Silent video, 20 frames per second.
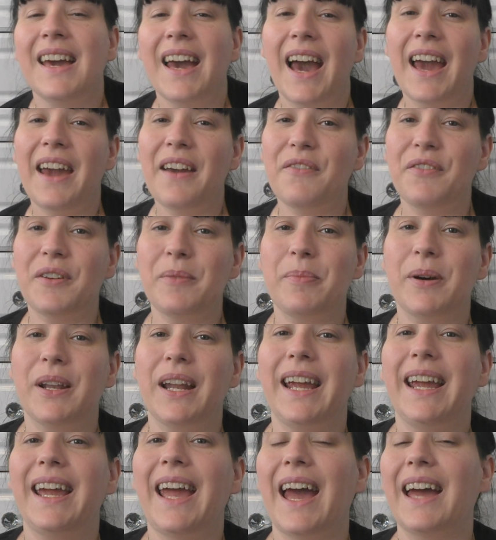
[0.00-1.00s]
Hey
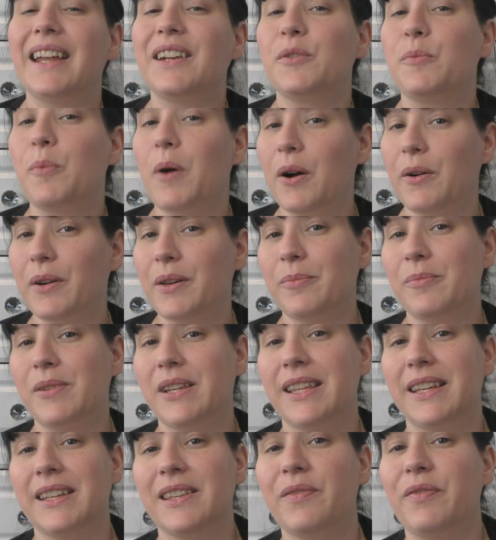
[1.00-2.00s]
everybody and welcome
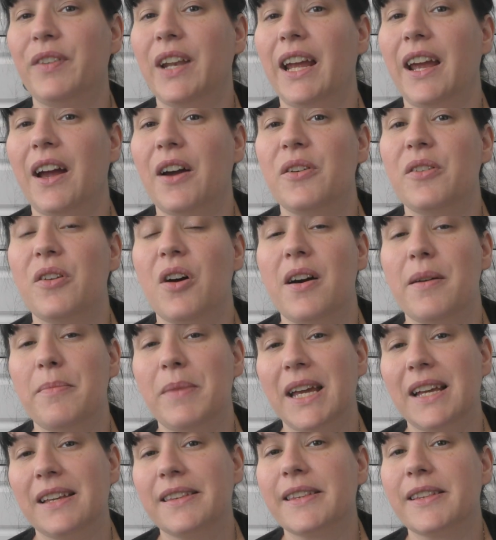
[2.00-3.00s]
to this video. I'm
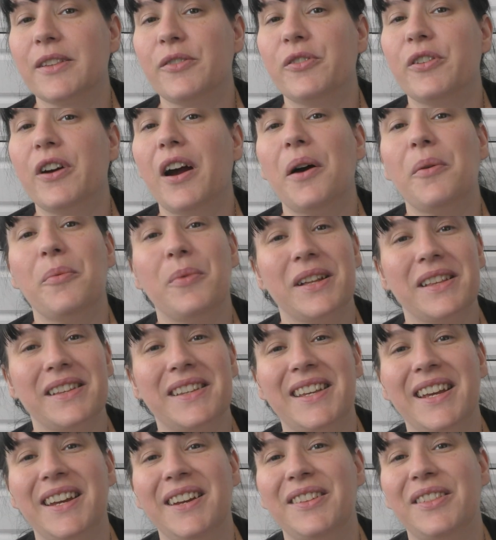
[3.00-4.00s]

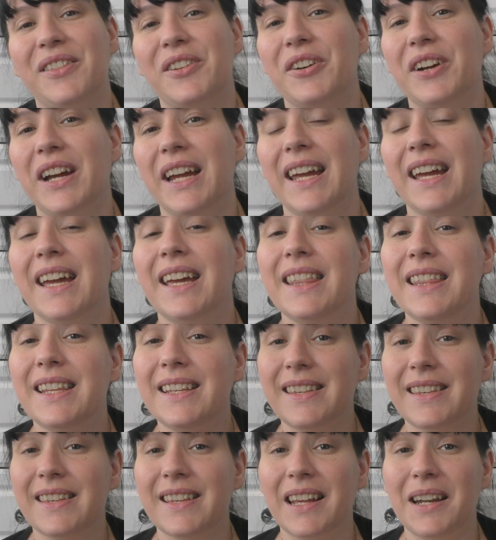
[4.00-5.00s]
MinxLaura123.
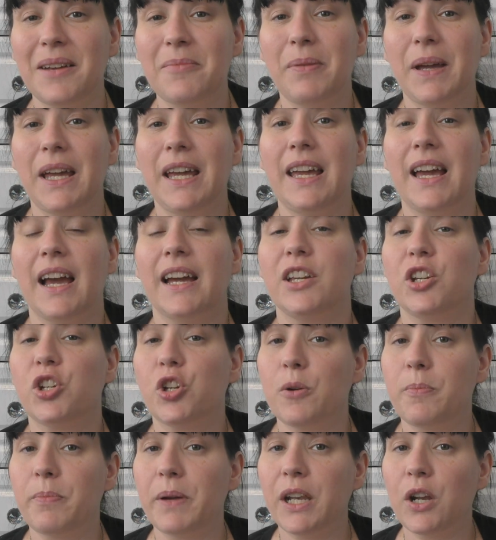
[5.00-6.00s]
This is going to be a
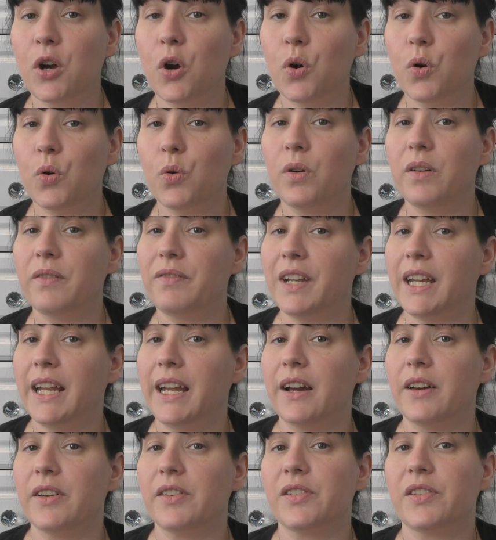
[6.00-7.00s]
shopping haul
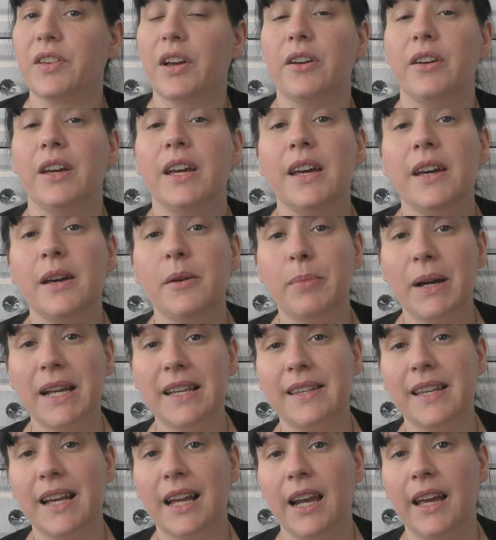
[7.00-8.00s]
video. So
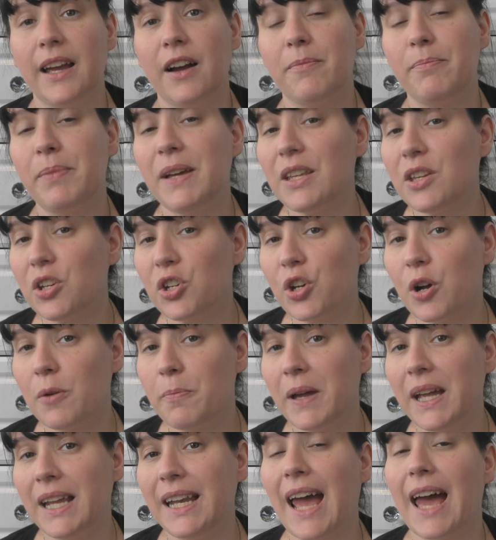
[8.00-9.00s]
basically I've been
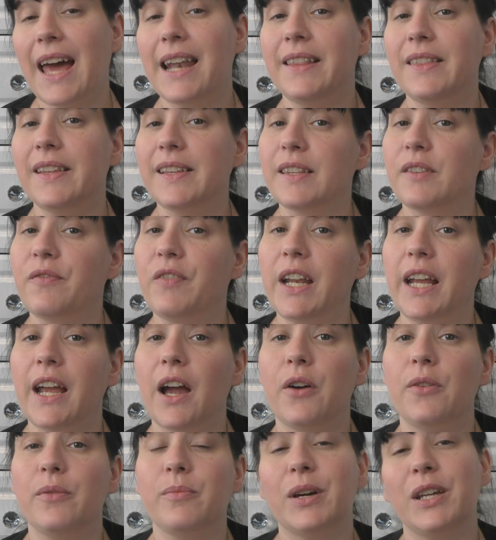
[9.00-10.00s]
shopping and in this video
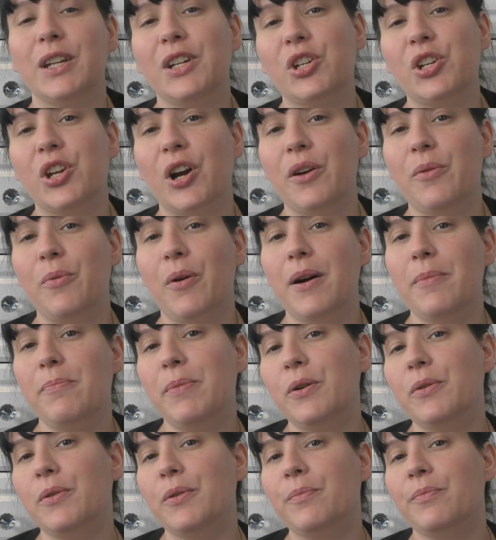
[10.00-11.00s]
I'm going to show you what I
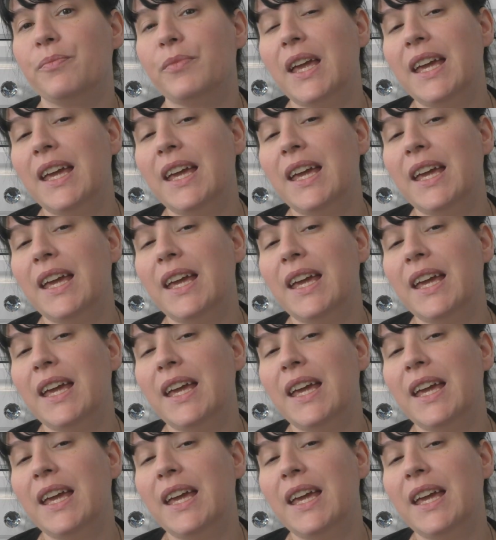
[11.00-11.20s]
bought.